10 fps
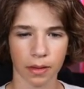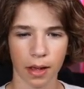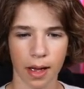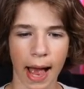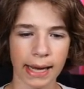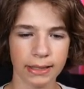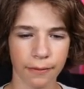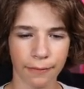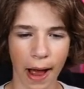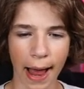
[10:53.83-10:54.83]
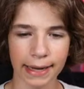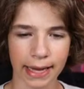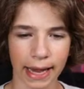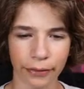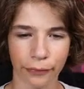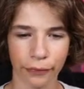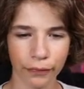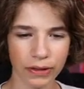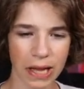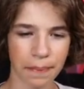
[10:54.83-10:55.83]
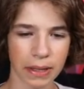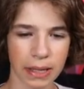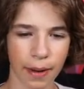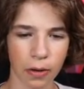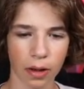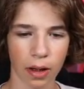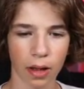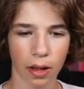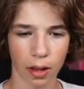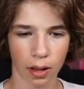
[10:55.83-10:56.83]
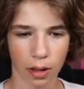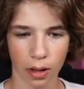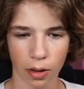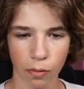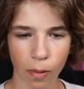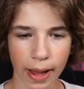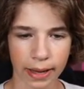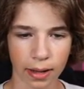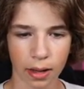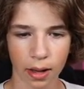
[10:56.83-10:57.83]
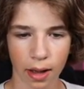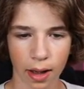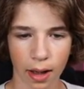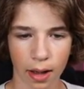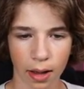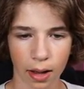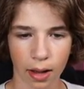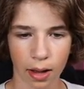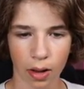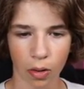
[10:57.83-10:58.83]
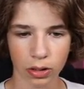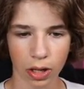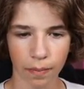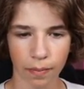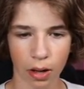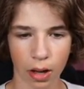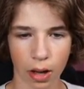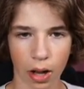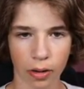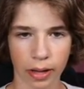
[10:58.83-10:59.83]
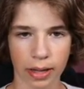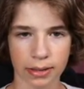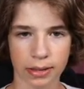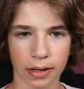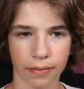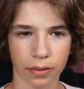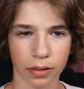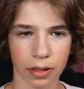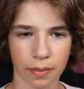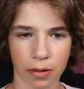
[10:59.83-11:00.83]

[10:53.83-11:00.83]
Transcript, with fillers: I need to find a flip emote. Wait. Hold up okay, that's a different emote.